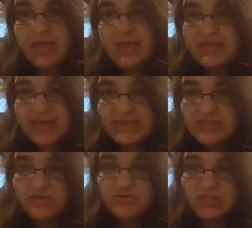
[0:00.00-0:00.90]
Yes,
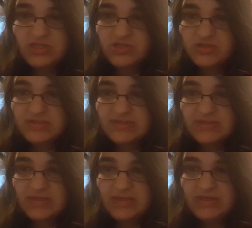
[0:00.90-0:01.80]
there are dangers,
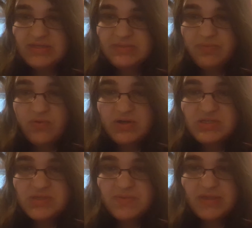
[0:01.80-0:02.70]
and it is important
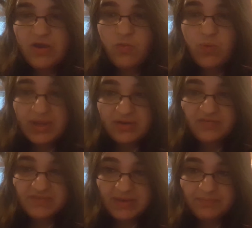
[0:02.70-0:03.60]
to be aware
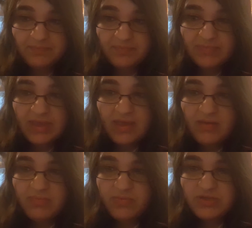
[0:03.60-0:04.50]
of them,
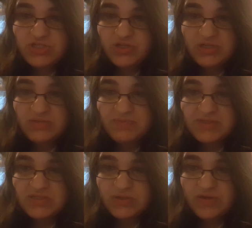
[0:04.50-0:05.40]
but we shouldn't be
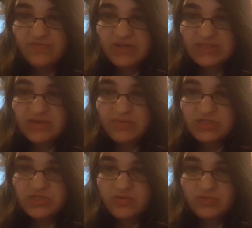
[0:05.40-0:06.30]
so afraid that we
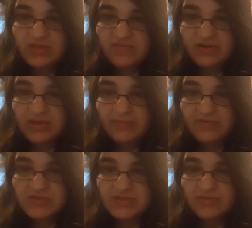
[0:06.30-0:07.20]
don't leave our
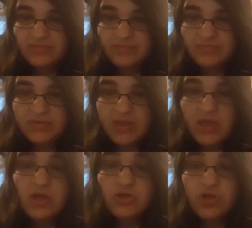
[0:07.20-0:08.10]
comfort zone.
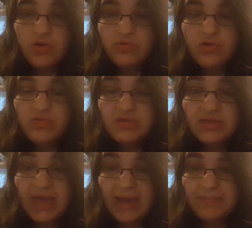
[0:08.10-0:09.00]
No growth
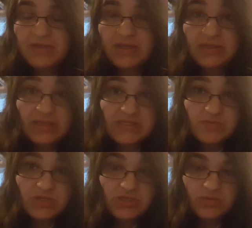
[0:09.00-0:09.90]
can happen unless
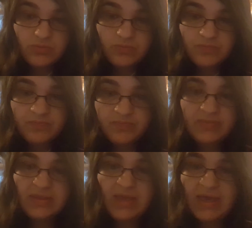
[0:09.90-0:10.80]
we do.
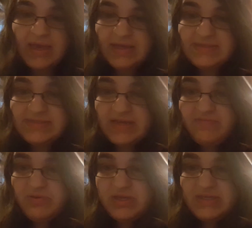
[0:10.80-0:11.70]
Instead of putting